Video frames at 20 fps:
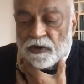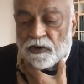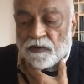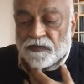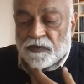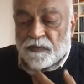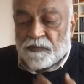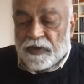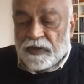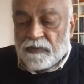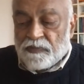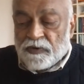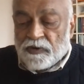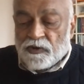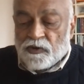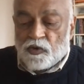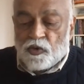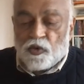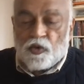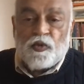of the people
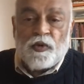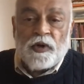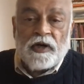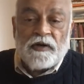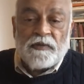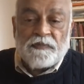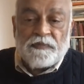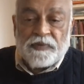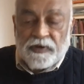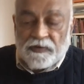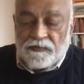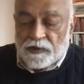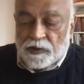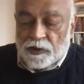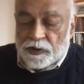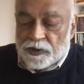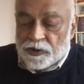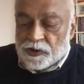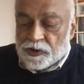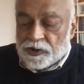who were
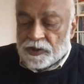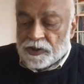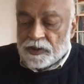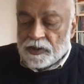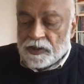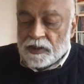privileged